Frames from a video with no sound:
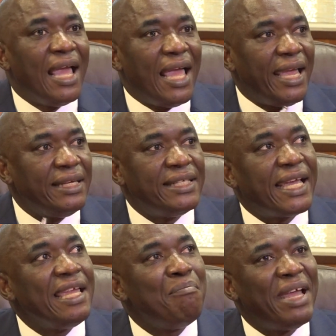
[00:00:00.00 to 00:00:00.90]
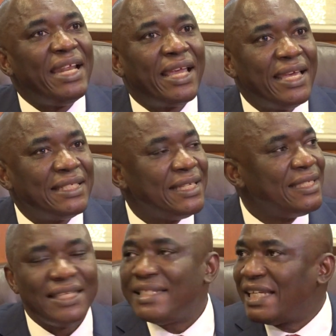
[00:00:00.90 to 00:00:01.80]
And taking
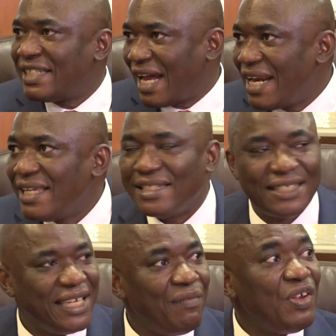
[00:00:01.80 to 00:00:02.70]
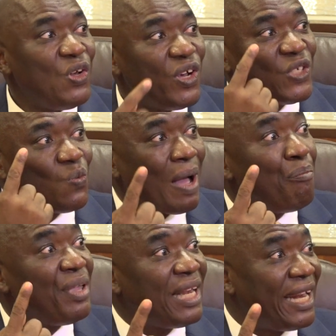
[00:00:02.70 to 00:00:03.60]
medications is a challenge. Even though it's one
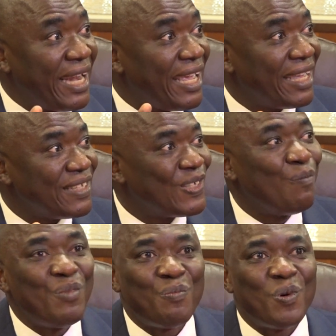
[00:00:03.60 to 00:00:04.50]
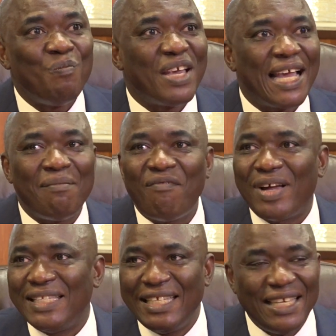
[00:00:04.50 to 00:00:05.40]
pill a day, some people become
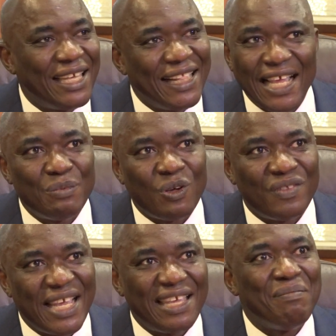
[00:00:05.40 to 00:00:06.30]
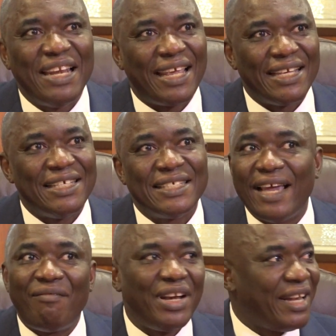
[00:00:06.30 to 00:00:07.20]
fatigued in terms of taking medications
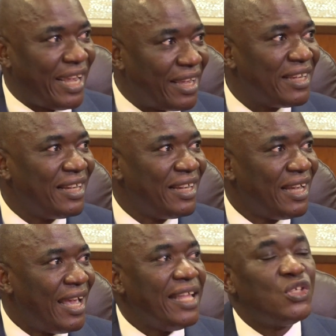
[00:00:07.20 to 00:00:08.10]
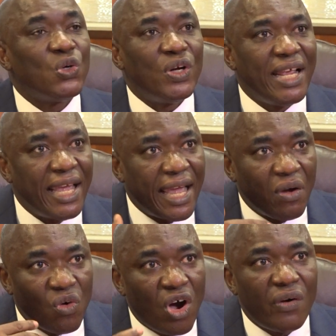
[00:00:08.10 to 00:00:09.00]
every day. And so they
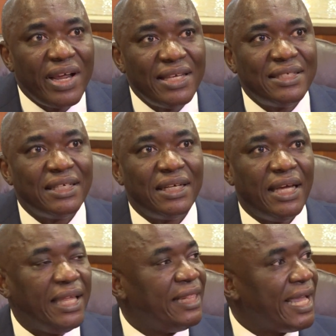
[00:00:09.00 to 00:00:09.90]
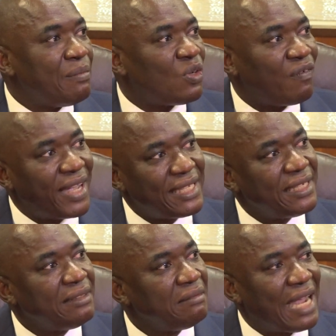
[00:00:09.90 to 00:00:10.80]
encourage in terms of
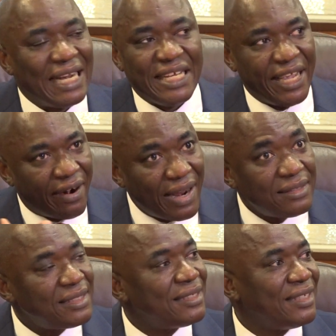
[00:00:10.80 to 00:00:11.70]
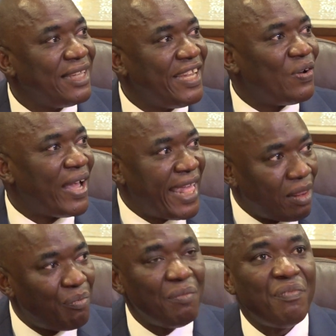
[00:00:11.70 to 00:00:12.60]
getting adherence,
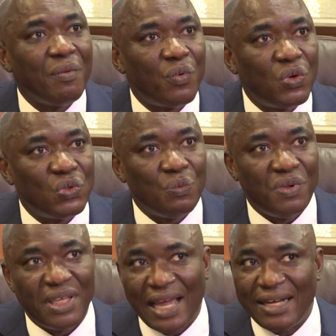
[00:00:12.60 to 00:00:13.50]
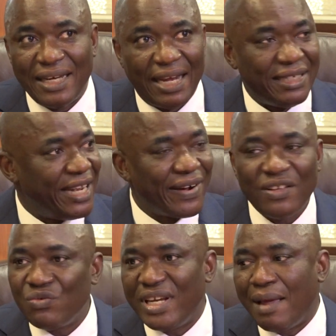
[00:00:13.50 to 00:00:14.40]
helping people to be
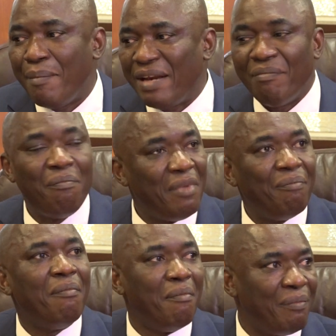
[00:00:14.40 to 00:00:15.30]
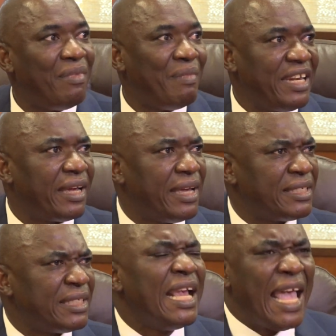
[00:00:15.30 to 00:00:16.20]
adherent to their
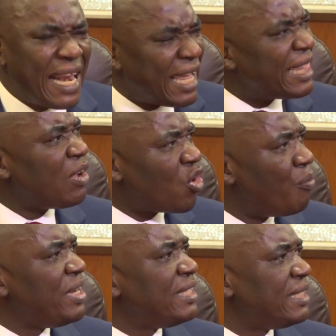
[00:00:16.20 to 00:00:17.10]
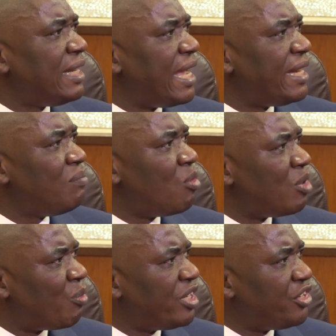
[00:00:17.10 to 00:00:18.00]
medication. And I think community-led
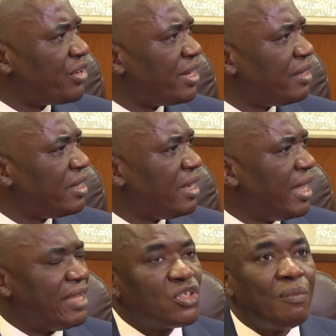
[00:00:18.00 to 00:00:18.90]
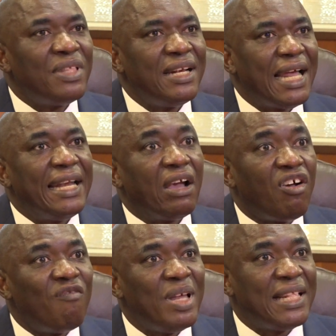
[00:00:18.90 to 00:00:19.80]
monitoring is something that the
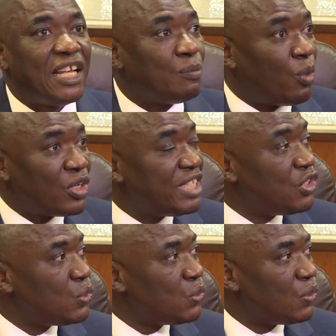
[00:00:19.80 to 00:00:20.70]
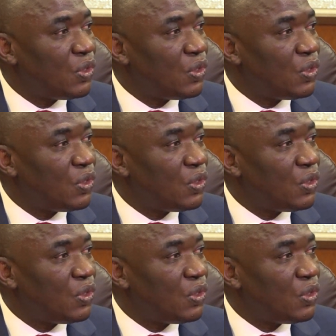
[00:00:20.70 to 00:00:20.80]
government has bought into.